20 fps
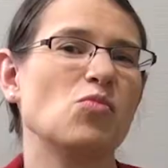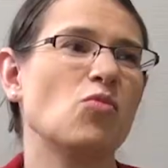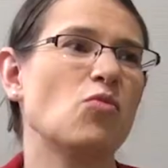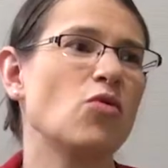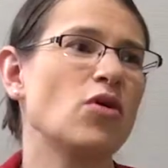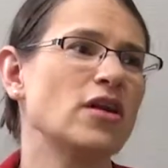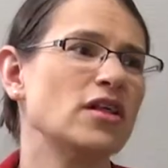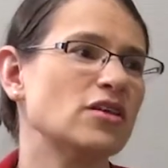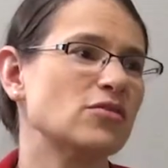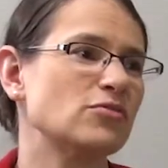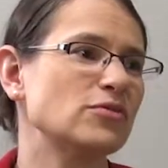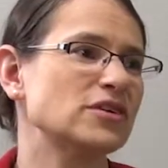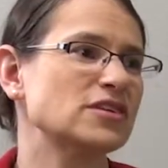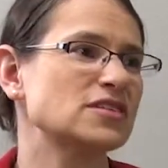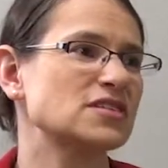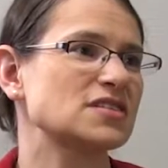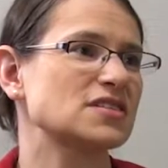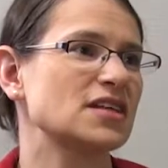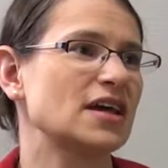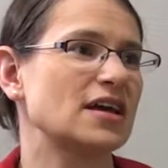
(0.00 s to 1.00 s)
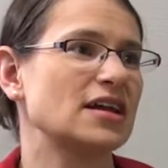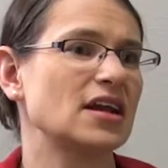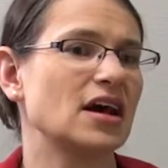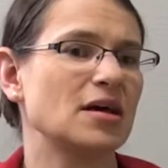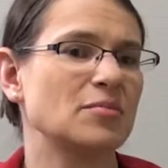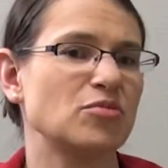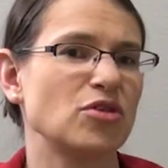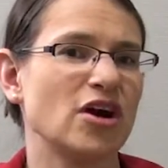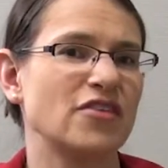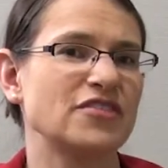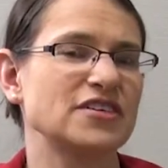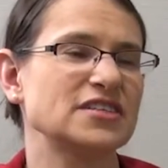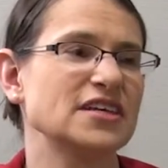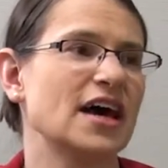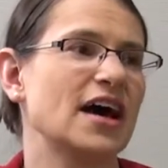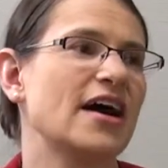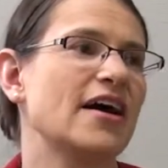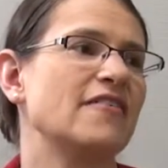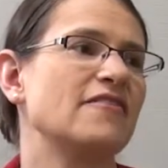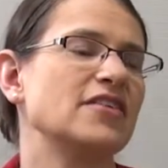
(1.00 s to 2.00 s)
One of the risks that nonprofits
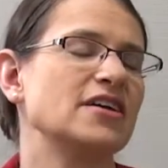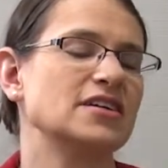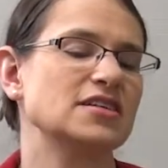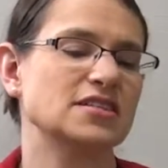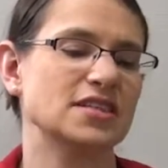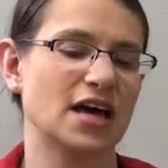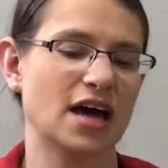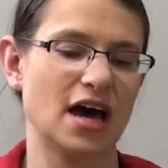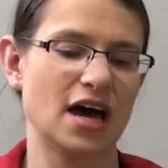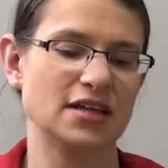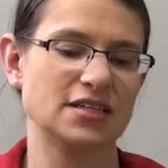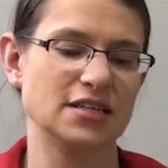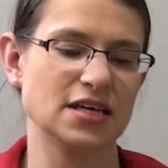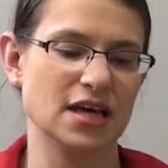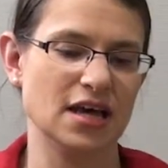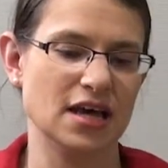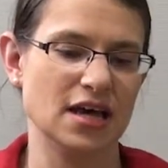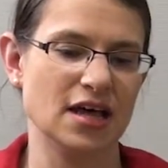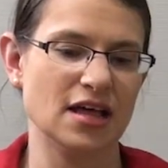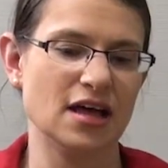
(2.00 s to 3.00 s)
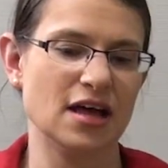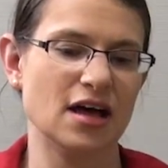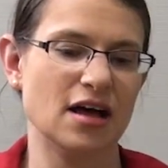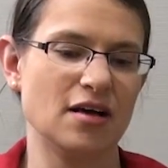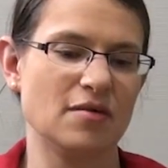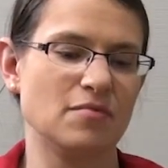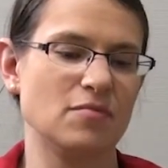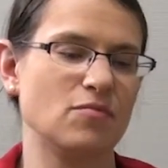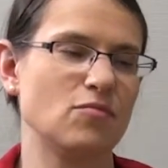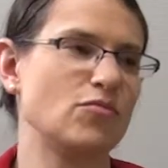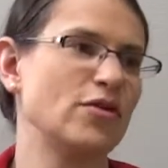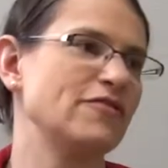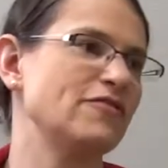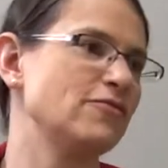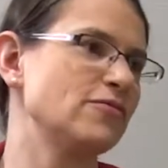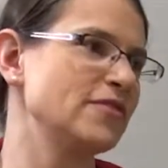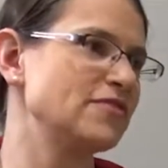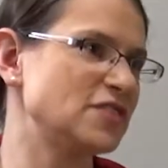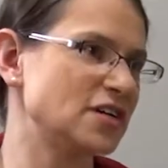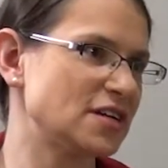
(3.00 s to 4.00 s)
have is that um, we've,
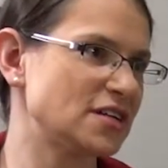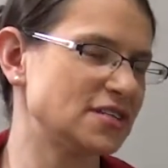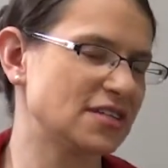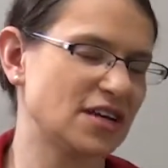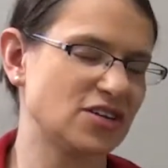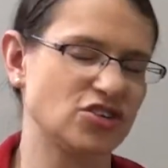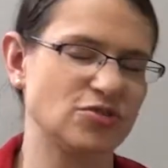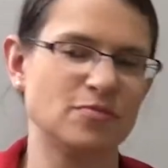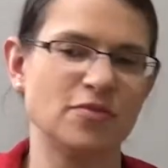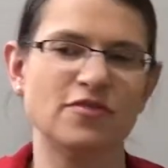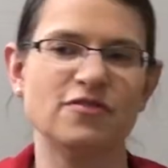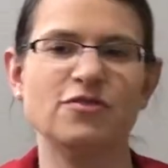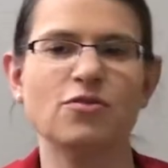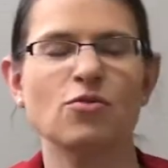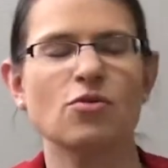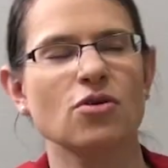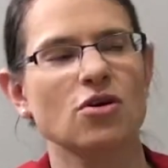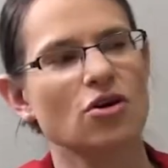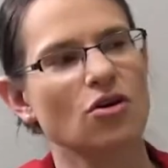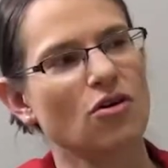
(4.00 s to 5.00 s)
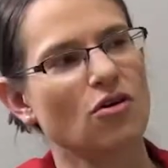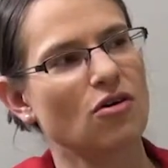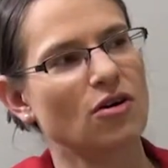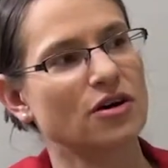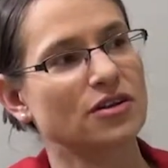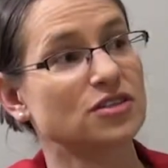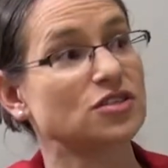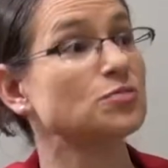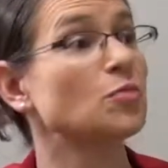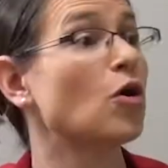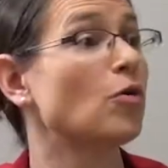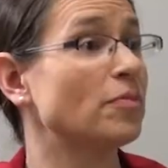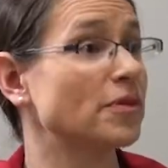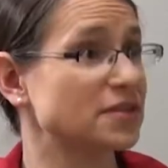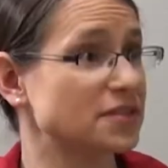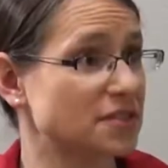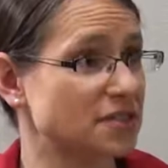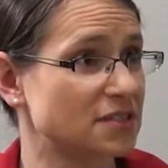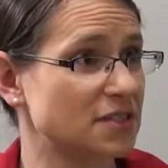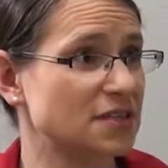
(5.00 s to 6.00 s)
we've done a session before on small
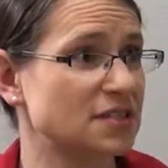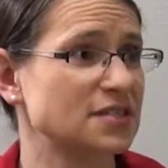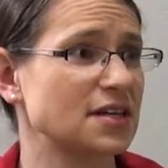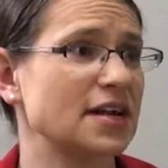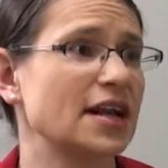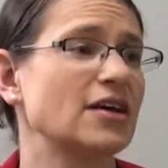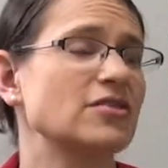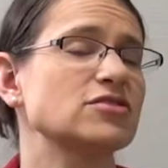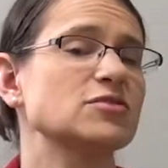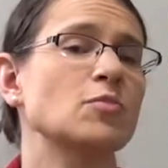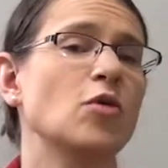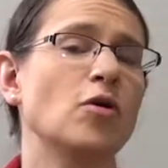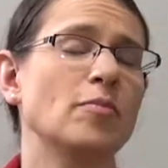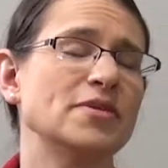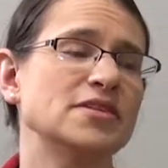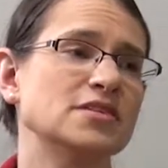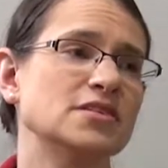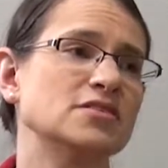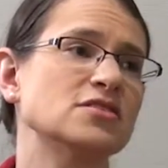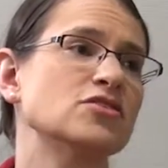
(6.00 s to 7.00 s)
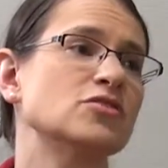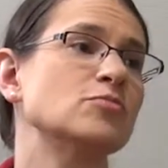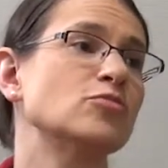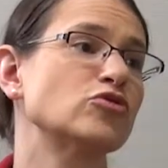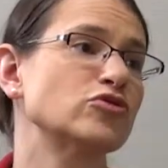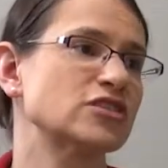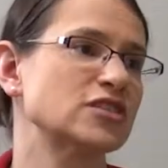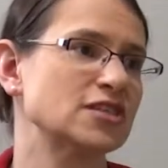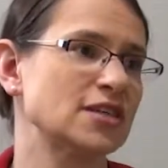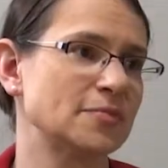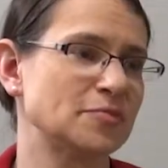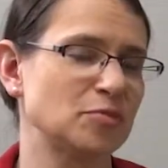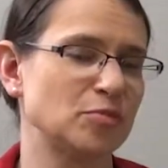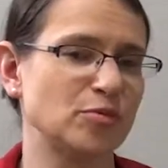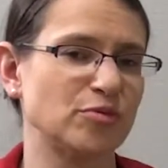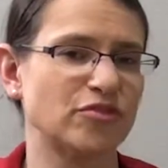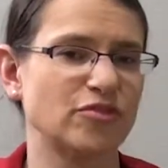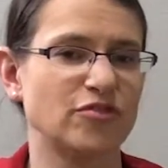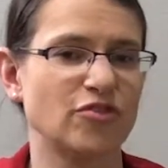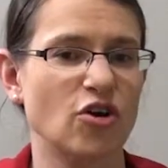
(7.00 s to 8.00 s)
businesses mm -hmm. and how small businesses are more susceptible
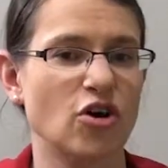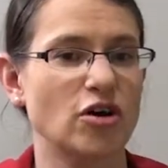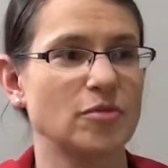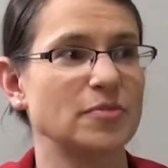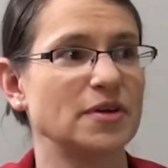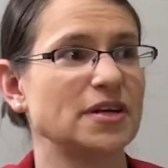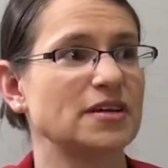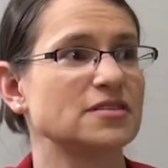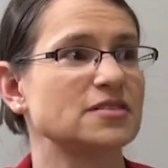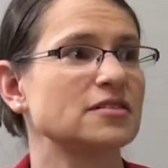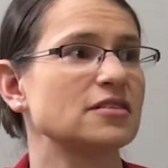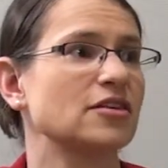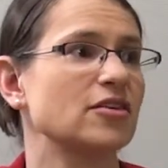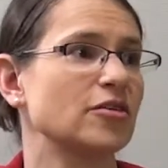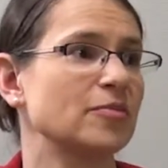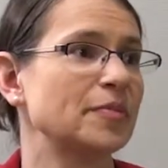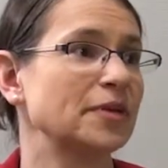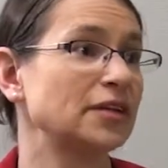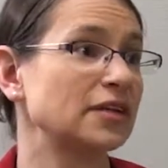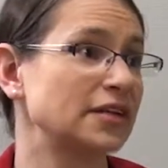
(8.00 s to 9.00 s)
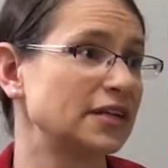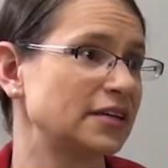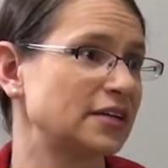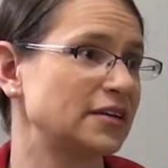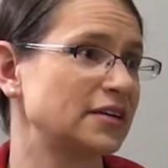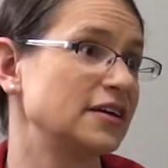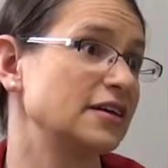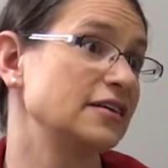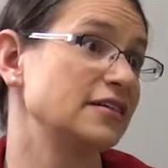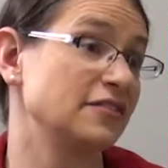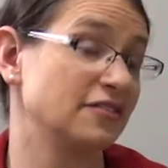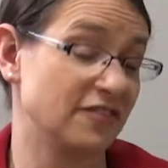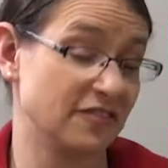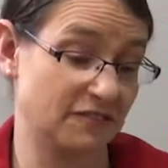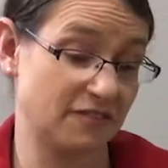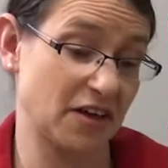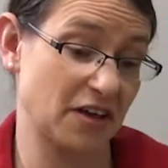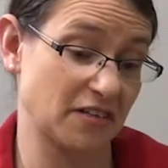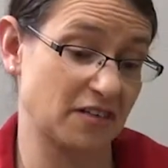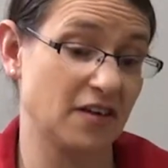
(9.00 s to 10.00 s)
to fraud because of their ability to, in
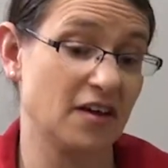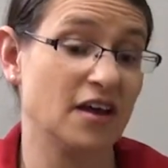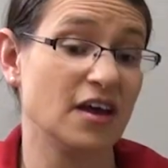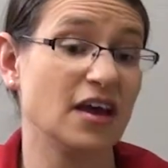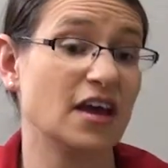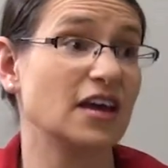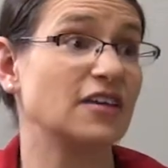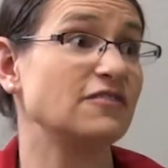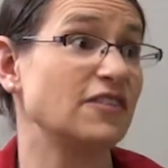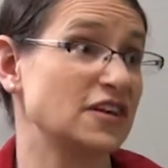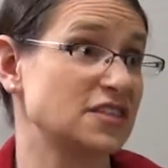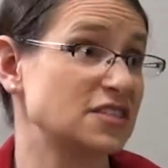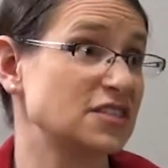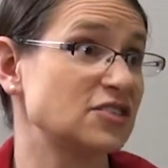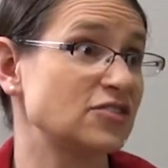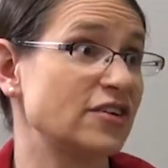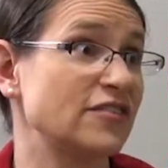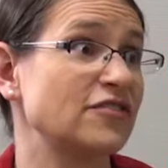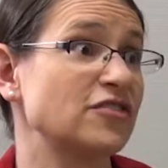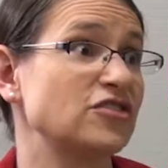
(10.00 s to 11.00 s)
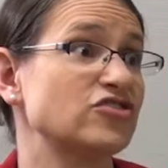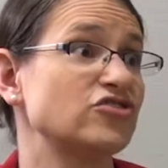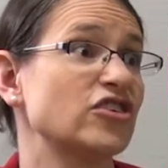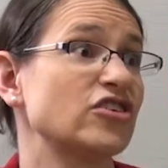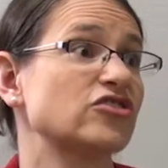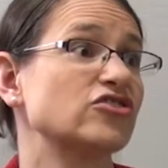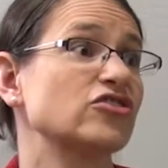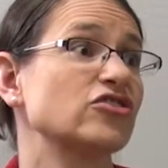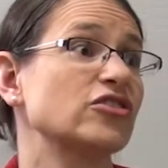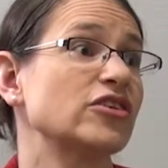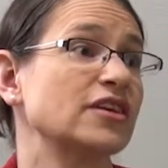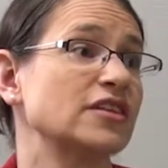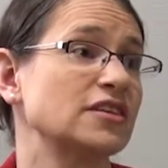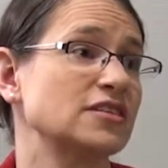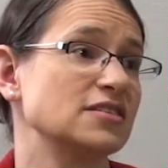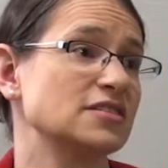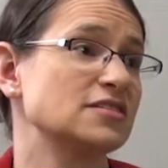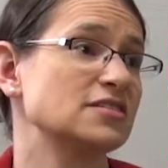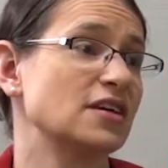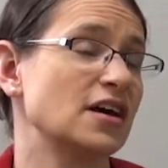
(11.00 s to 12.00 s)
effect, invest in their infrastructure sure. and
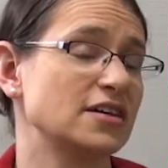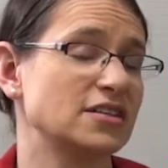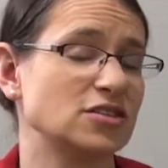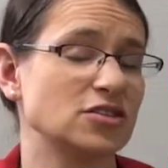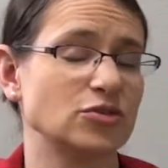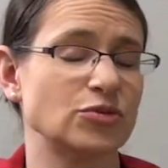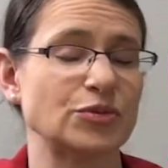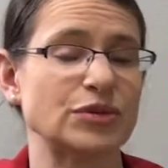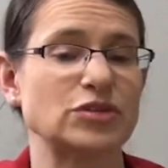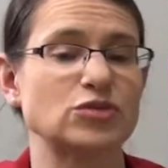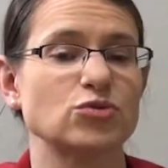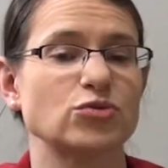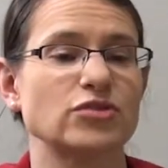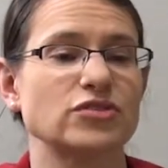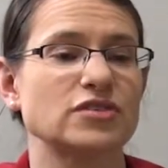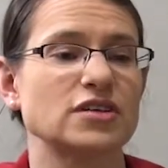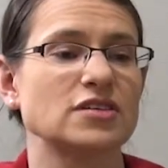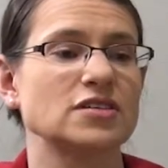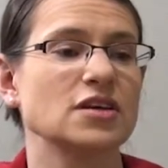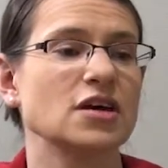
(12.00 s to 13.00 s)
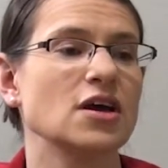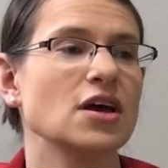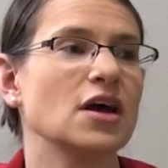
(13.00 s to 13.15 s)
the size of their resources.